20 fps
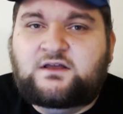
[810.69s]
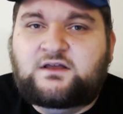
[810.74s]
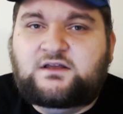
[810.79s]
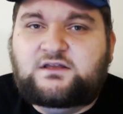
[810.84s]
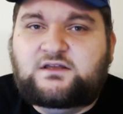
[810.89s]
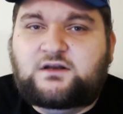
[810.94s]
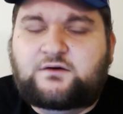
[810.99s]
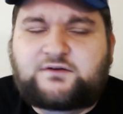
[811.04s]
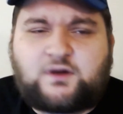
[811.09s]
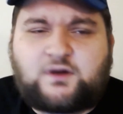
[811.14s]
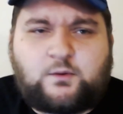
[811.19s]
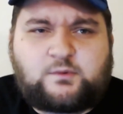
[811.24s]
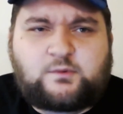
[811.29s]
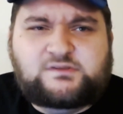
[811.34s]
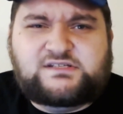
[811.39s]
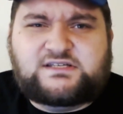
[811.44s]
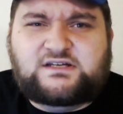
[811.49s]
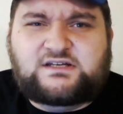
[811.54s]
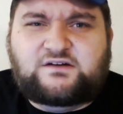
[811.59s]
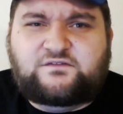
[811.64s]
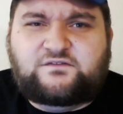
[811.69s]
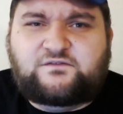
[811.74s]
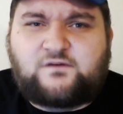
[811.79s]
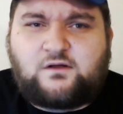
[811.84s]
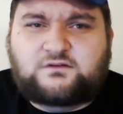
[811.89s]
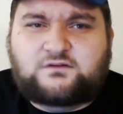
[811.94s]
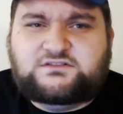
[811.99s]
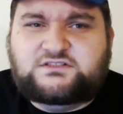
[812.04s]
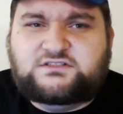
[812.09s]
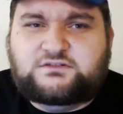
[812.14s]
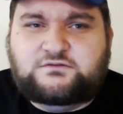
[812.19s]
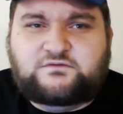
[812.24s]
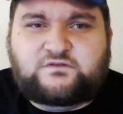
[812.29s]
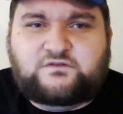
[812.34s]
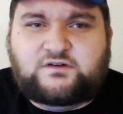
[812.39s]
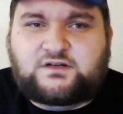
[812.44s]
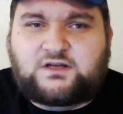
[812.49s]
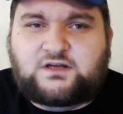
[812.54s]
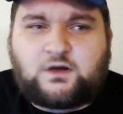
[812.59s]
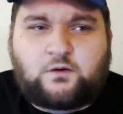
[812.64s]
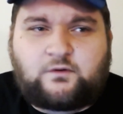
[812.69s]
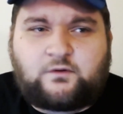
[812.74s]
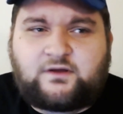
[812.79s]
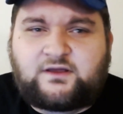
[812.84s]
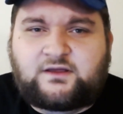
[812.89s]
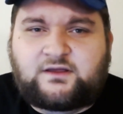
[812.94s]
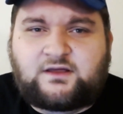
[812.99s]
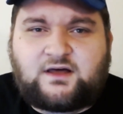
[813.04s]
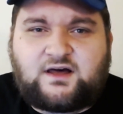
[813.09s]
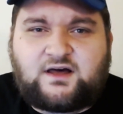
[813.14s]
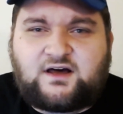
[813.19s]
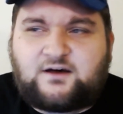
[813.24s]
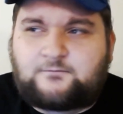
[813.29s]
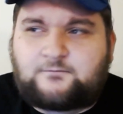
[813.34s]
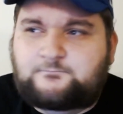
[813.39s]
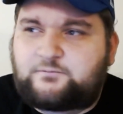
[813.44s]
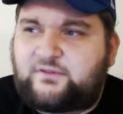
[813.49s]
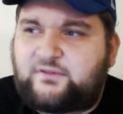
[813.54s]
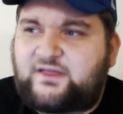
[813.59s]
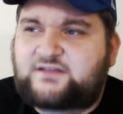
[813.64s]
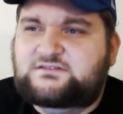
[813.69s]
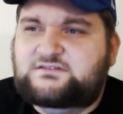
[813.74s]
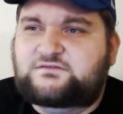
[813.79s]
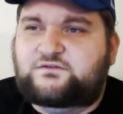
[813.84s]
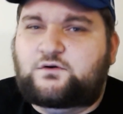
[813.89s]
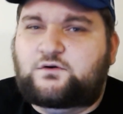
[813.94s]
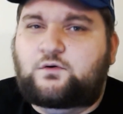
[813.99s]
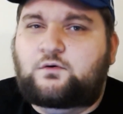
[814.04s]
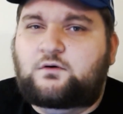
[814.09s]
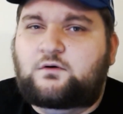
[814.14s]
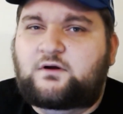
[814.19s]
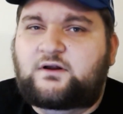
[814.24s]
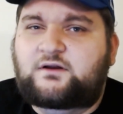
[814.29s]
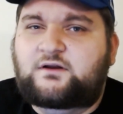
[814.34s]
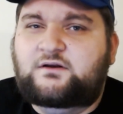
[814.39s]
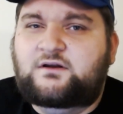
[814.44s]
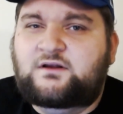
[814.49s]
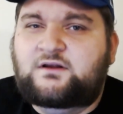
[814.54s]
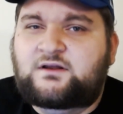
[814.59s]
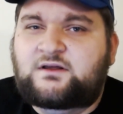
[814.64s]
No one's gonna fault you for going Blades of Corn,